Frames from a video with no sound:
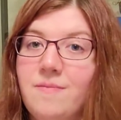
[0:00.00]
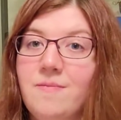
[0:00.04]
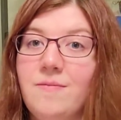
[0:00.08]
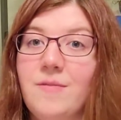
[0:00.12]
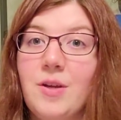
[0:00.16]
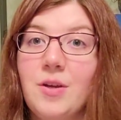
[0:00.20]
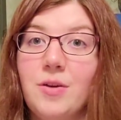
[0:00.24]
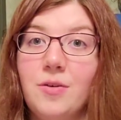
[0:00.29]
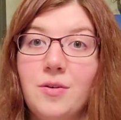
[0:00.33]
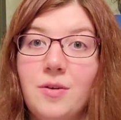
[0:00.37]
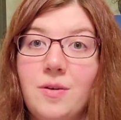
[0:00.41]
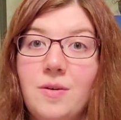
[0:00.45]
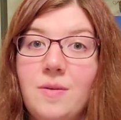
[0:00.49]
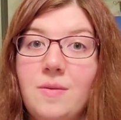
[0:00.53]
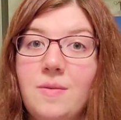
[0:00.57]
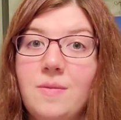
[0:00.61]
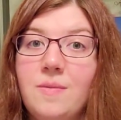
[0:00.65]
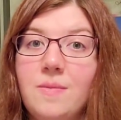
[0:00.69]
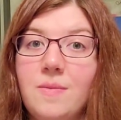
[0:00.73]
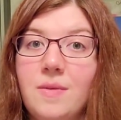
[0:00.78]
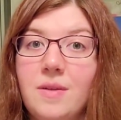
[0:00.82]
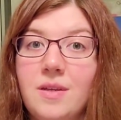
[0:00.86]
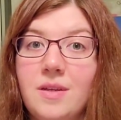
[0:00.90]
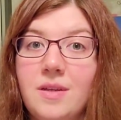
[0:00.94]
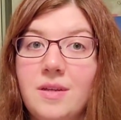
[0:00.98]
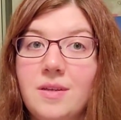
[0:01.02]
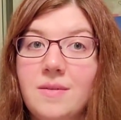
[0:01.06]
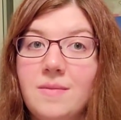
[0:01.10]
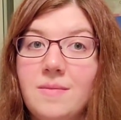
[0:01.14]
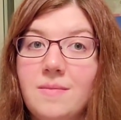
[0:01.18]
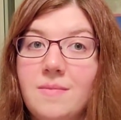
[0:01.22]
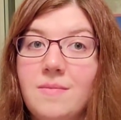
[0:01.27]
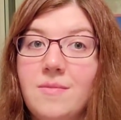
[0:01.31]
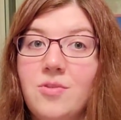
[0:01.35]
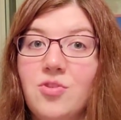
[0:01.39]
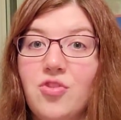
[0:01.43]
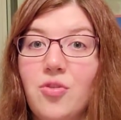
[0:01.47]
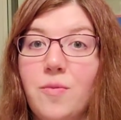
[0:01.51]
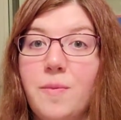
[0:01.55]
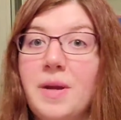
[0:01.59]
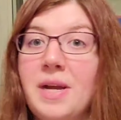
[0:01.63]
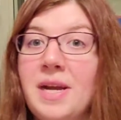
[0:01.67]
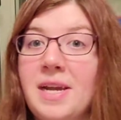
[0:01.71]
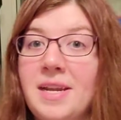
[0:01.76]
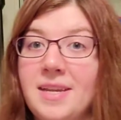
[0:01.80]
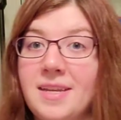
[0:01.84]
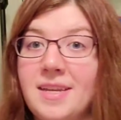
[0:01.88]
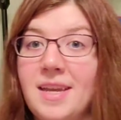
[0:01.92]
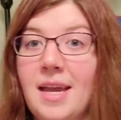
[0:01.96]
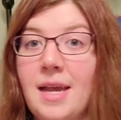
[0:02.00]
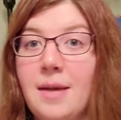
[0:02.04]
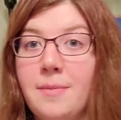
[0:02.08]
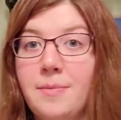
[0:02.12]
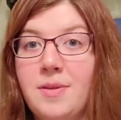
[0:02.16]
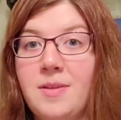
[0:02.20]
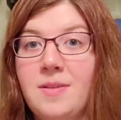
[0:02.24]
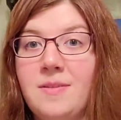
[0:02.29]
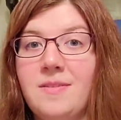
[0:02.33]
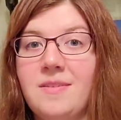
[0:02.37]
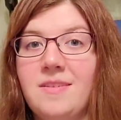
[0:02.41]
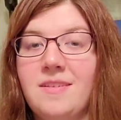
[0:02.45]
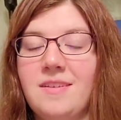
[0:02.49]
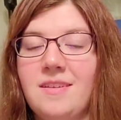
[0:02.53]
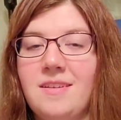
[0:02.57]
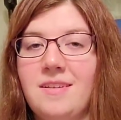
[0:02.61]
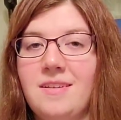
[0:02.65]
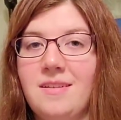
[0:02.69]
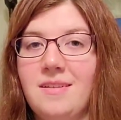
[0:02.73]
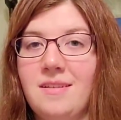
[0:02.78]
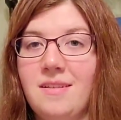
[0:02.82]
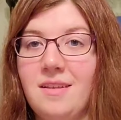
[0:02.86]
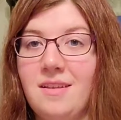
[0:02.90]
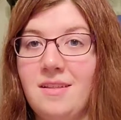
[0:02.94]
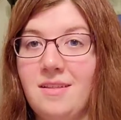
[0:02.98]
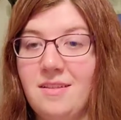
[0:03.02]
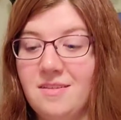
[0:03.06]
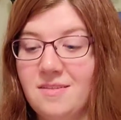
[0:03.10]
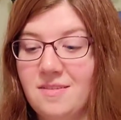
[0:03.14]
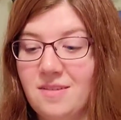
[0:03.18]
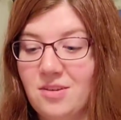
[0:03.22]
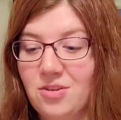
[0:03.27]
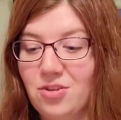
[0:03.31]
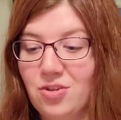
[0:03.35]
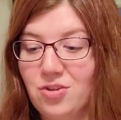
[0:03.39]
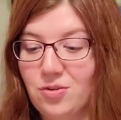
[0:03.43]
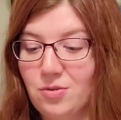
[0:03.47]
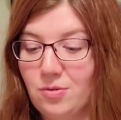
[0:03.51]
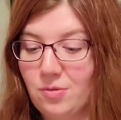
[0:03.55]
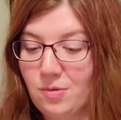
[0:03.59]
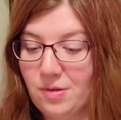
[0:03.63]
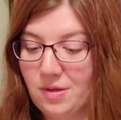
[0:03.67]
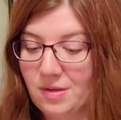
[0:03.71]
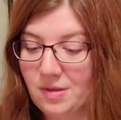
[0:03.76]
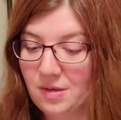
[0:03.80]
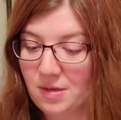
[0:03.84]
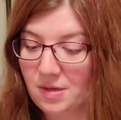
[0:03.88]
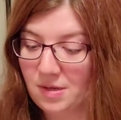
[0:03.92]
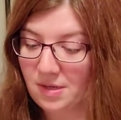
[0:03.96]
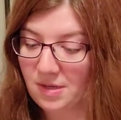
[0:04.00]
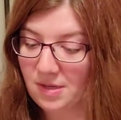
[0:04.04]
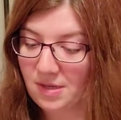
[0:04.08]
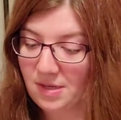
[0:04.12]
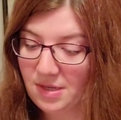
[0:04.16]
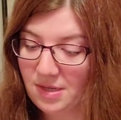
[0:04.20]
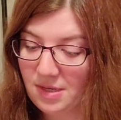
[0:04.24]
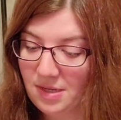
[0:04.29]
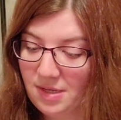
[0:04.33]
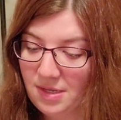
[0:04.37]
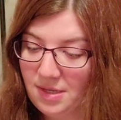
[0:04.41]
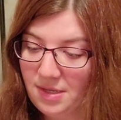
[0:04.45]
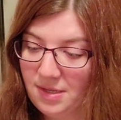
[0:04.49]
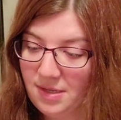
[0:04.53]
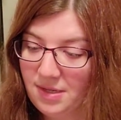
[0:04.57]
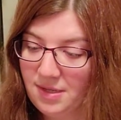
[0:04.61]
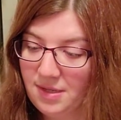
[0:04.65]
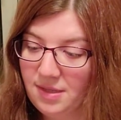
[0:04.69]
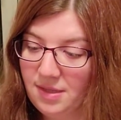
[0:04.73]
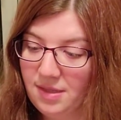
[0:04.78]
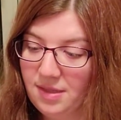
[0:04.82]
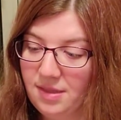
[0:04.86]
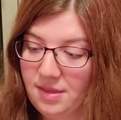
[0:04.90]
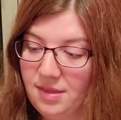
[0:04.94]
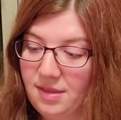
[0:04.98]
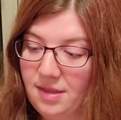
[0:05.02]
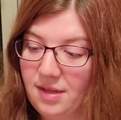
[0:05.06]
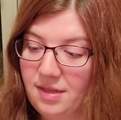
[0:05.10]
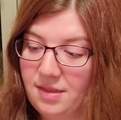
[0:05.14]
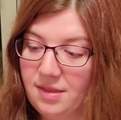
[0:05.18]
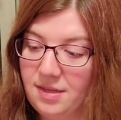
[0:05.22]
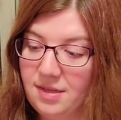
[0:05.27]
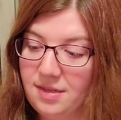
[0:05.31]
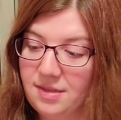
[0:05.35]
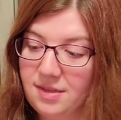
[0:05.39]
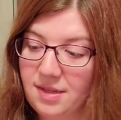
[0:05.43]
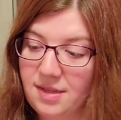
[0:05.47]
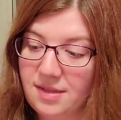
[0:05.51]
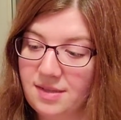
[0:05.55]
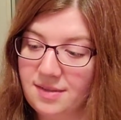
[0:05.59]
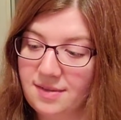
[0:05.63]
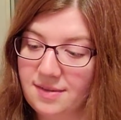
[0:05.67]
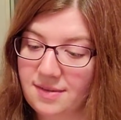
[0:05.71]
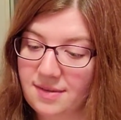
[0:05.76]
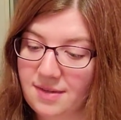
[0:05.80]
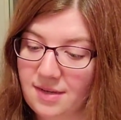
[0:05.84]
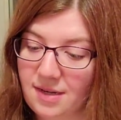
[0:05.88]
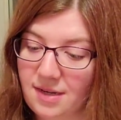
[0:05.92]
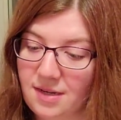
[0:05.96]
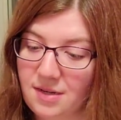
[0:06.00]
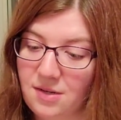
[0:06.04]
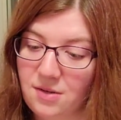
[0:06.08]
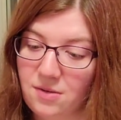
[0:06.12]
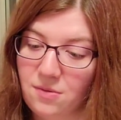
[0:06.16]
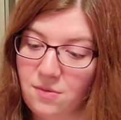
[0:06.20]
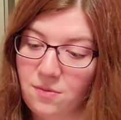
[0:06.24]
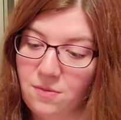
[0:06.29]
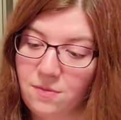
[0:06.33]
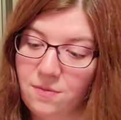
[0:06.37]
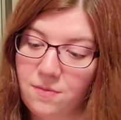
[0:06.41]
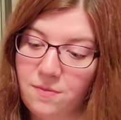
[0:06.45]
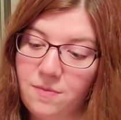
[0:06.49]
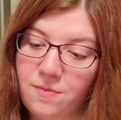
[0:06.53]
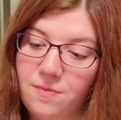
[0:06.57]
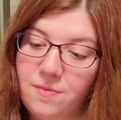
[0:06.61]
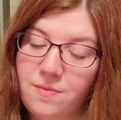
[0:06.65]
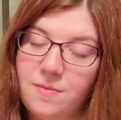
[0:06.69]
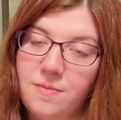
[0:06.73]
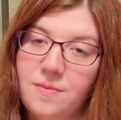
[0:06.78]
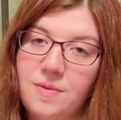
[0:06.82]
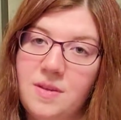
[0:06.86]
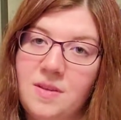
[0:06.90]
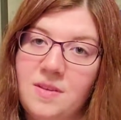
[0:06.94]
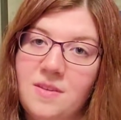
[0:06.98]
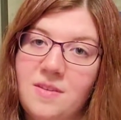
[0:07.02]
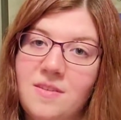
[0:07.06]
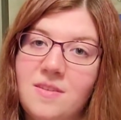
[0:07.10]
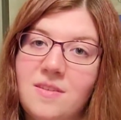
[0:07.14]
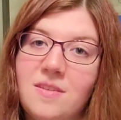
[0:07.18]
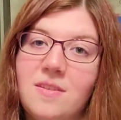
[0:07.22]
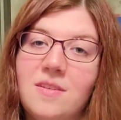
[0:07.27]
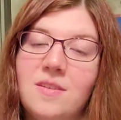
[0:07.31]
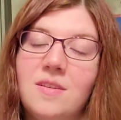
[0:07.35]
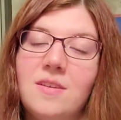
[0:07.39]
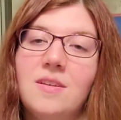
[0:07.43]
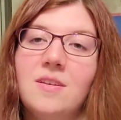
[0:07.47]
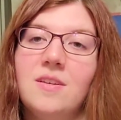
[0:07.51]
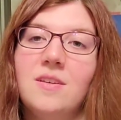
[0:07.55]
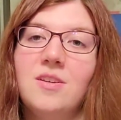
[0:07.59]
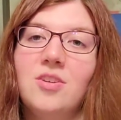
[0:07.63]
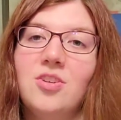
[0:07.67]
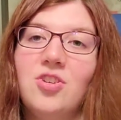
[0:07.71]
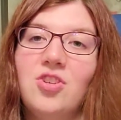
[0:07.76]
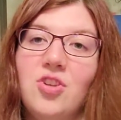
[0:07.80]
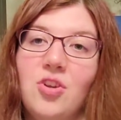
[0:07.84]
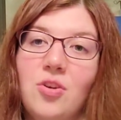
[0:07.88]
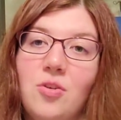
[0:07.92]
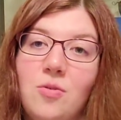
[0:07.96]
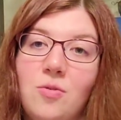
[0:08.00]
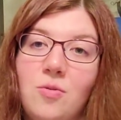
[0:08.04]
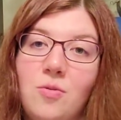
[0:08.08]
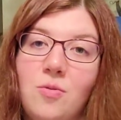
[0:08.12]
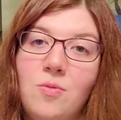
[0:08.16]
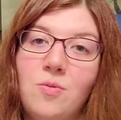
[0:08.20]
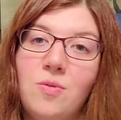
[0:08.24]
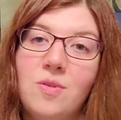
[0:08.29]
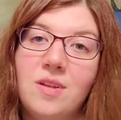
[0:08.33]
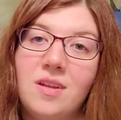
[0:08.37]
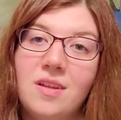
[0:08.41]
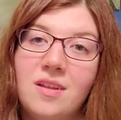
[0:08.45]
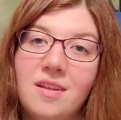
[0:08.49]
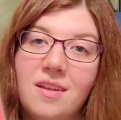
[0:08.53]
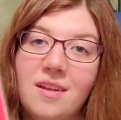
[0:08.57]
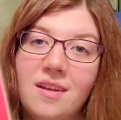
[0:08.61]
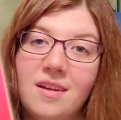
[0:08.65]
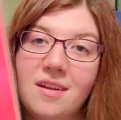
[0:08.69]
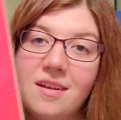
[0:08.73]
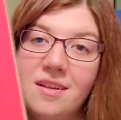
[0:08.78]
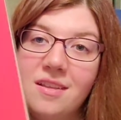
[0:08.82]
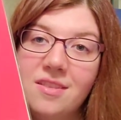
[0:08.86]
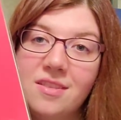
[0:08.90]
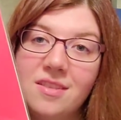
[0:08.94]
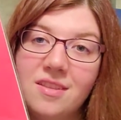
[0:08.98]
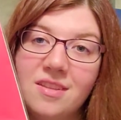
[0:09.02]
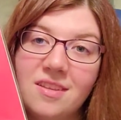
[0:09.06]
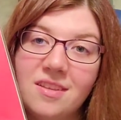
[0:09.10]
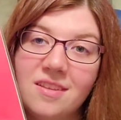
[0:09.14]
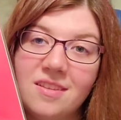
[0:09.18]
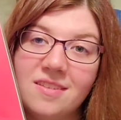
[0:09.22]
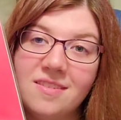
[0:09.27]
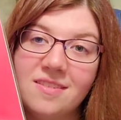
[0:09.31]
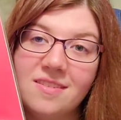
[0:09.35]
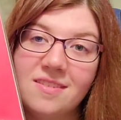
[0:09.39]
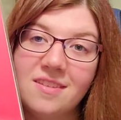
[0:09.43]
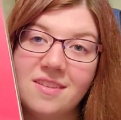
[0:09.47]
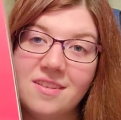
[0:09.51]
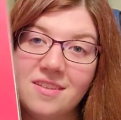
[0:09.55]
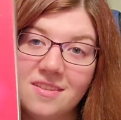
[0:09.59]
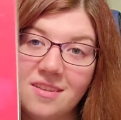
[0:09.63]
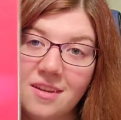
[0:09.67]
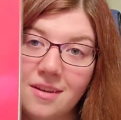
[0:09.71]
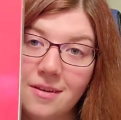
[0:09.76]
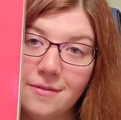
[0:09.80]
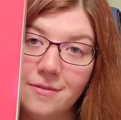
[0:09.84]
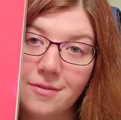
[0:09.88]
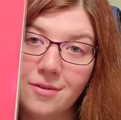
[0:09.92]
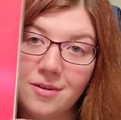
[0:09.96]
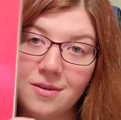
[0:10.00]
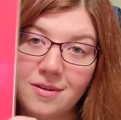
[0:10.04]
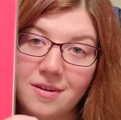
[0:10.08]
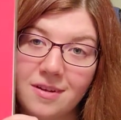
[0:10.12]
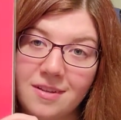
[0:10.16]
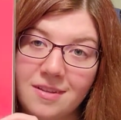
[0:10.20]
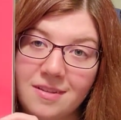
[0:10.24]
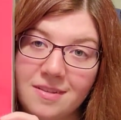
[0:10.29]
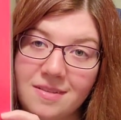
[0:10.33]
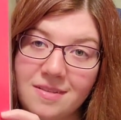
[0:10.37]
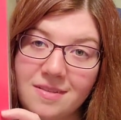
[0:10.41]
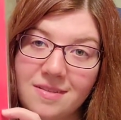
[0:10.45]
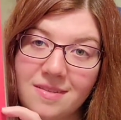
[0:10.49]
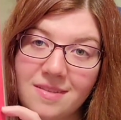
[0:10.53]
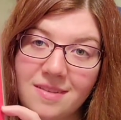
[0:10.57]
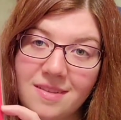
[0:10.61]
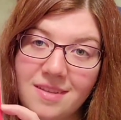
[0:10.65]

very like dramatic happens in this issue, and I think that kind of is shown on this cover, and